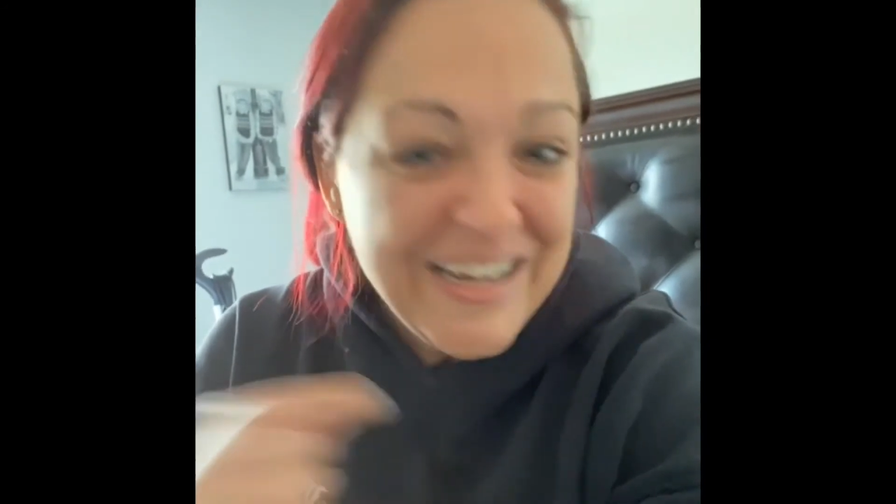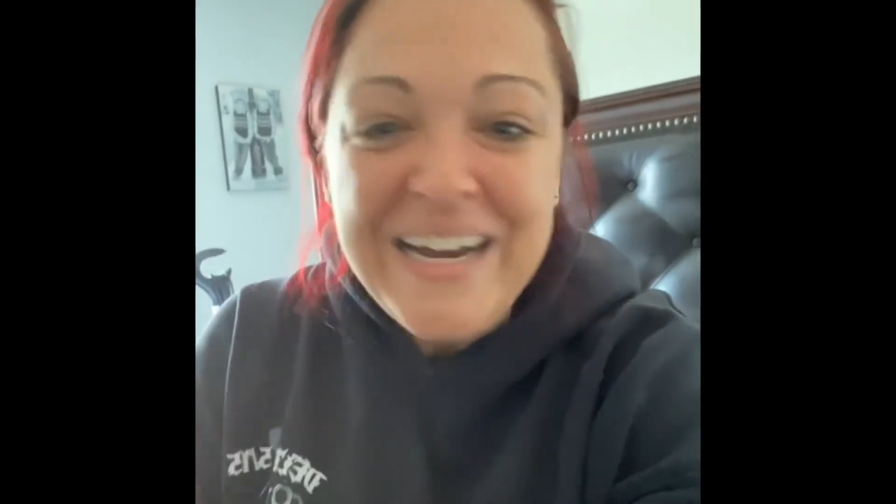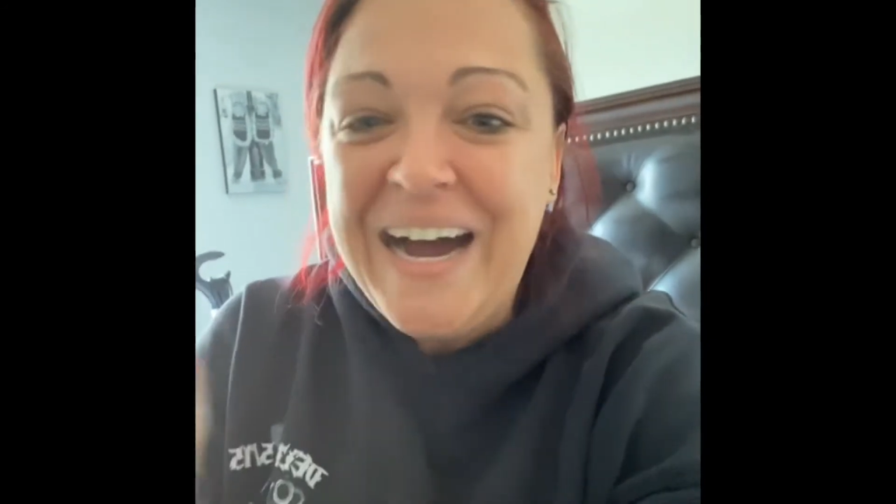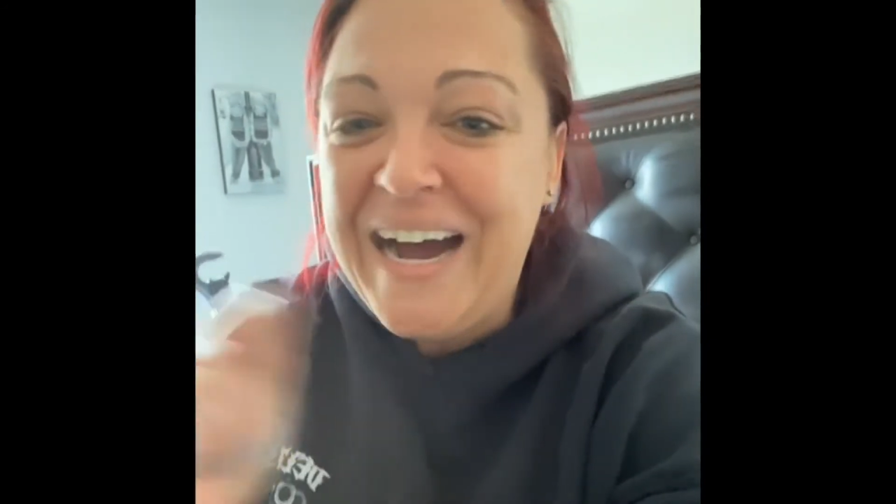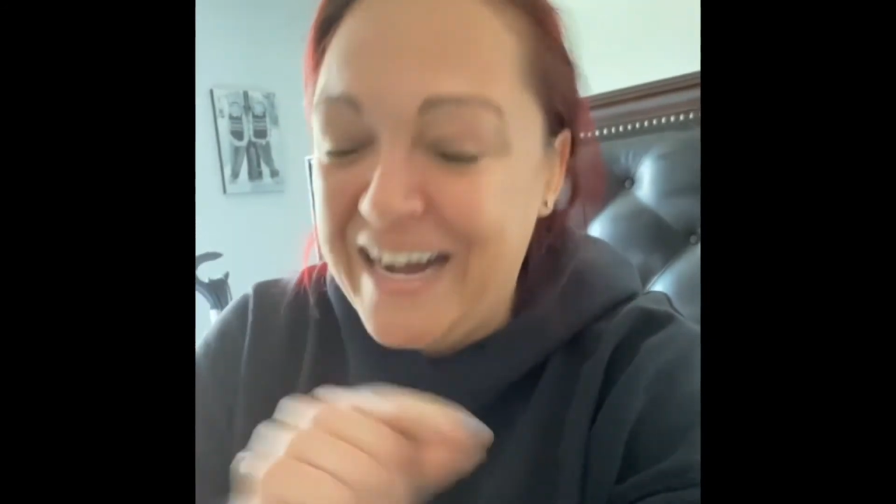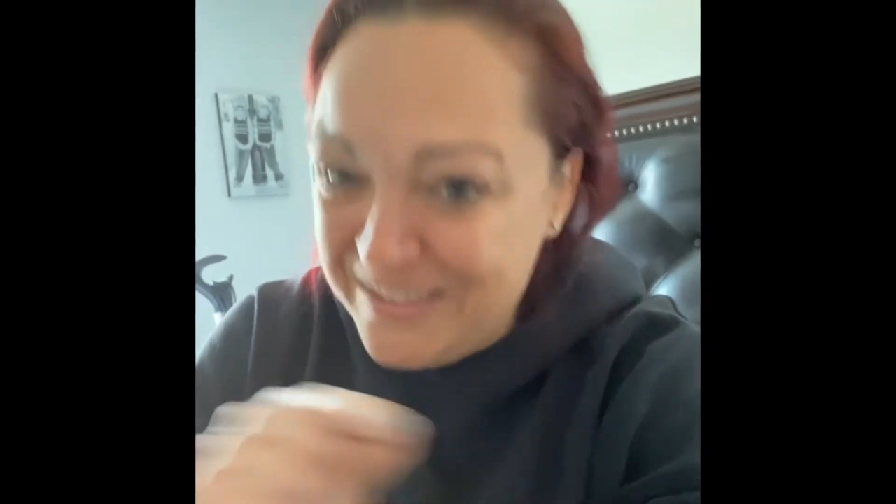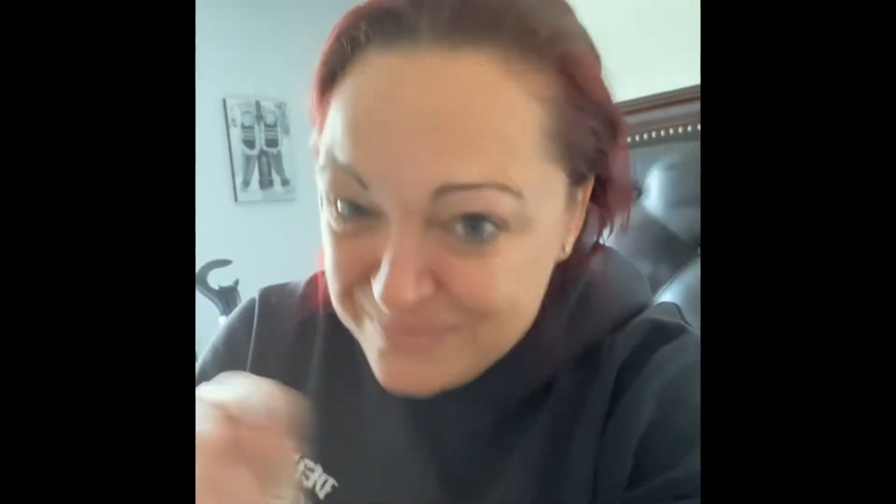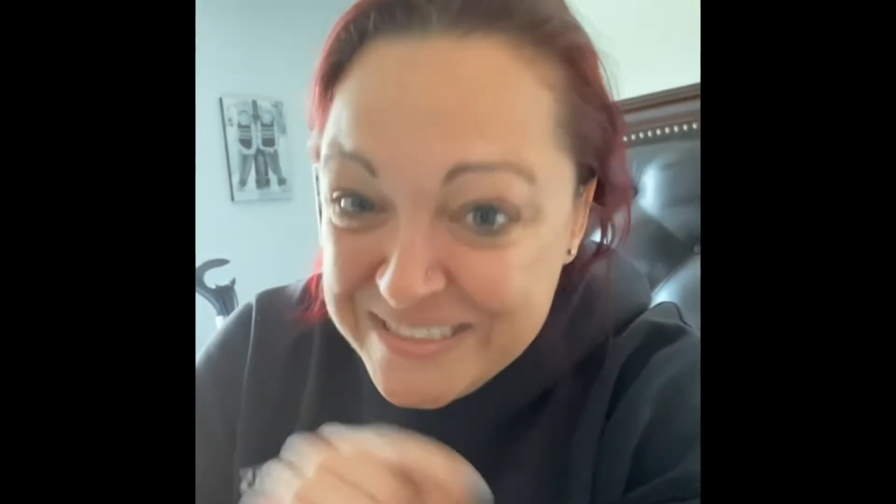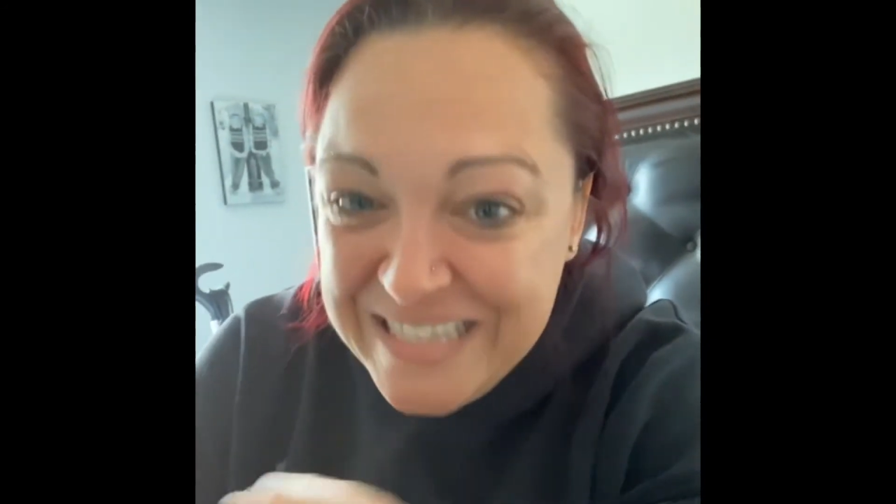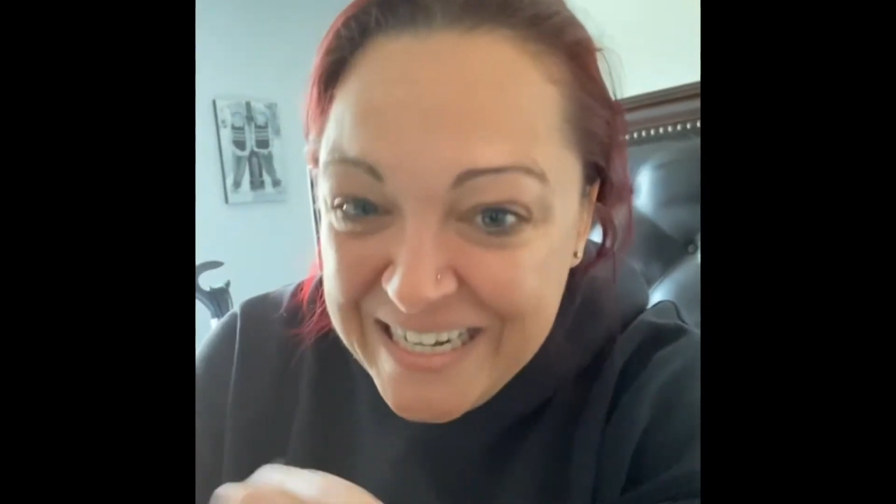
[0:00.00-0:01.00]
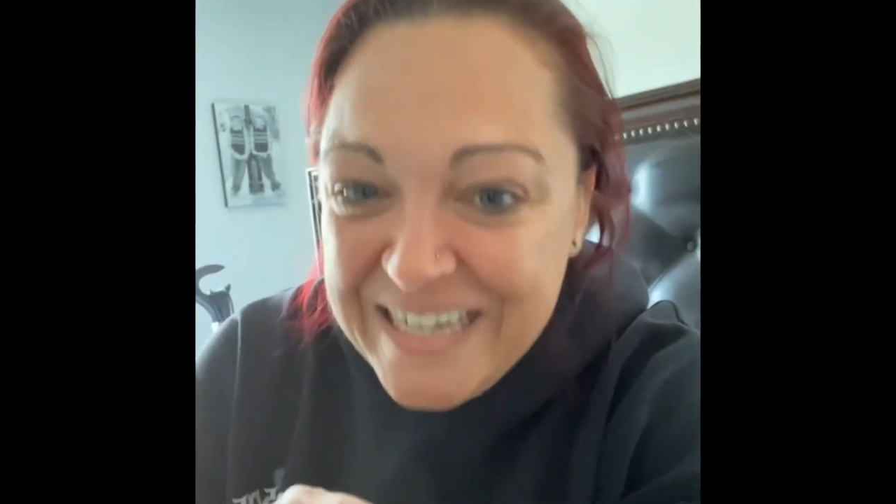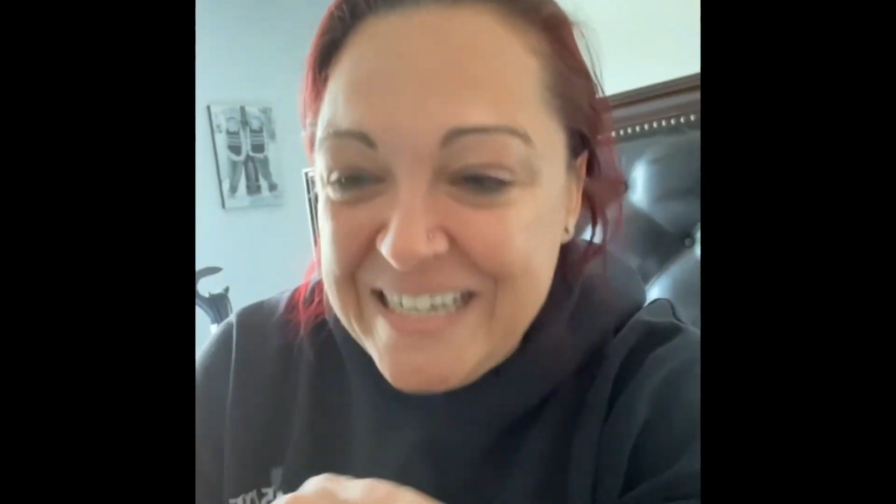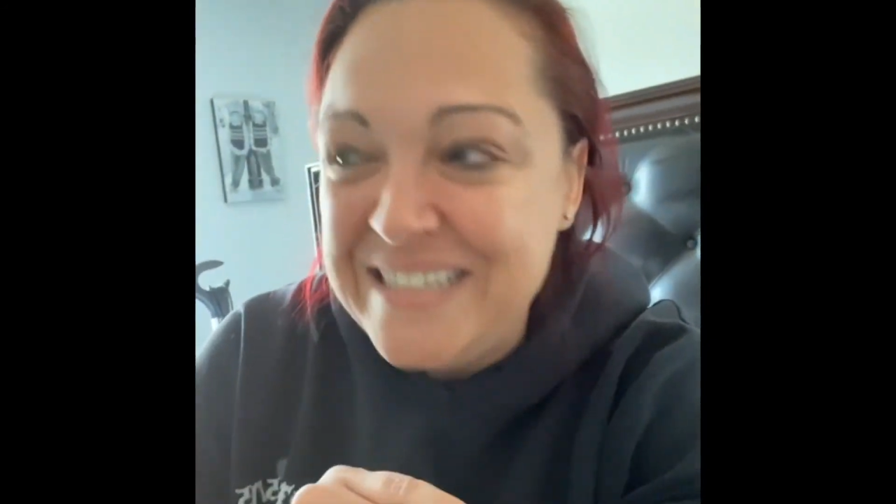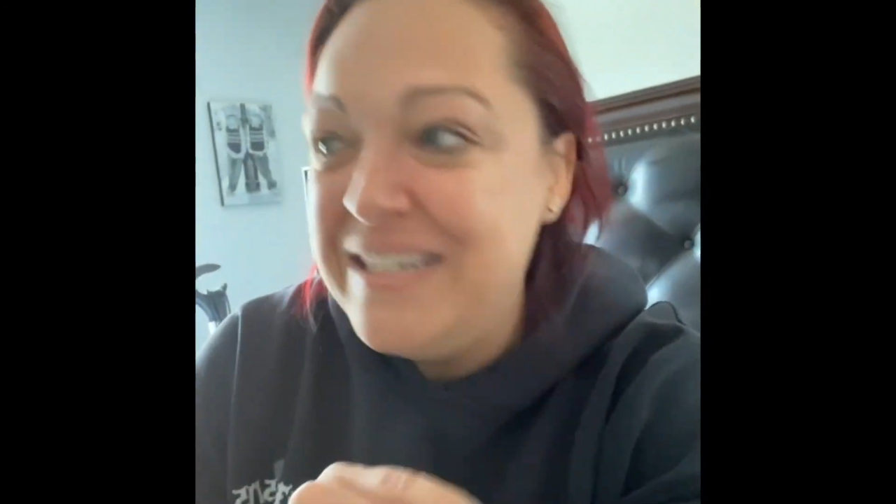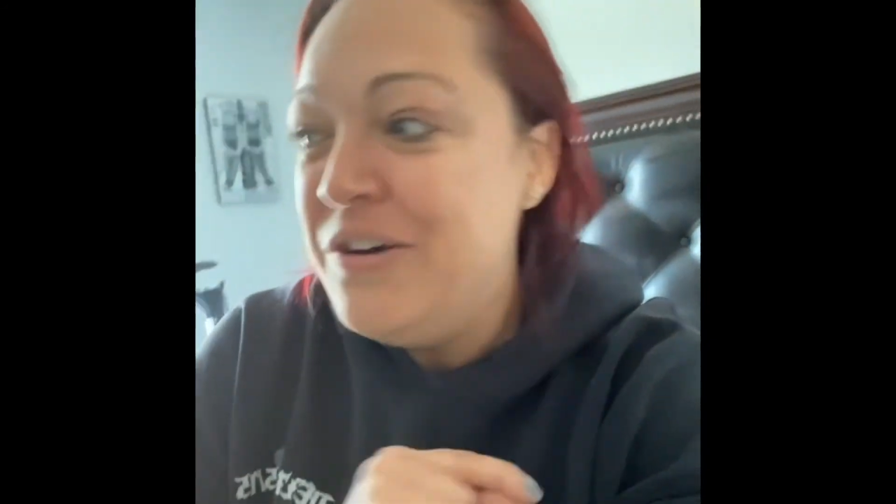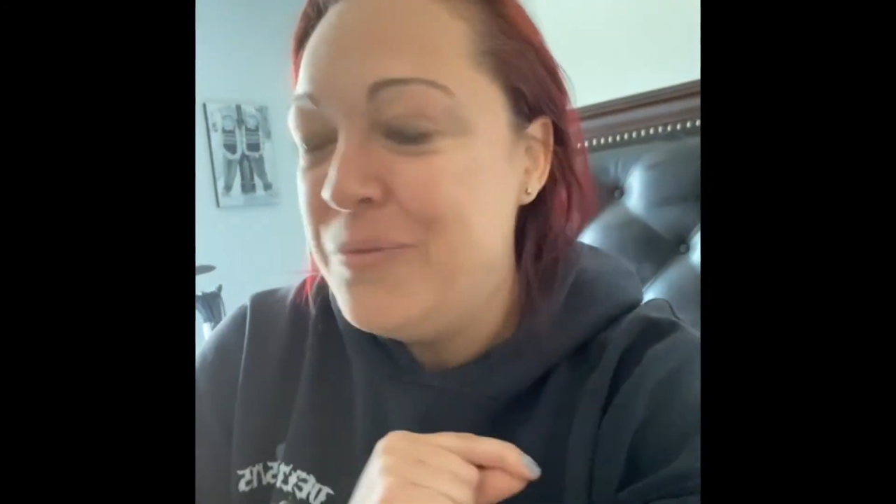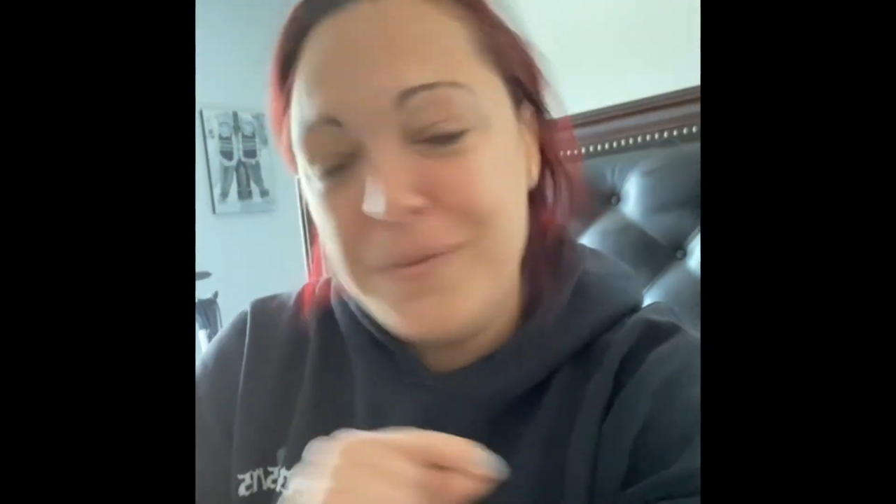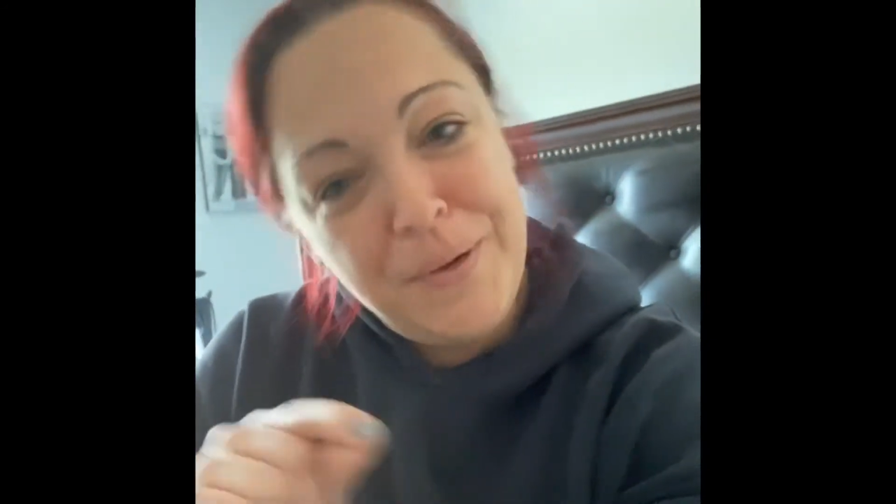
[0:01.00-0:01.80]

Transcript: I'm done with people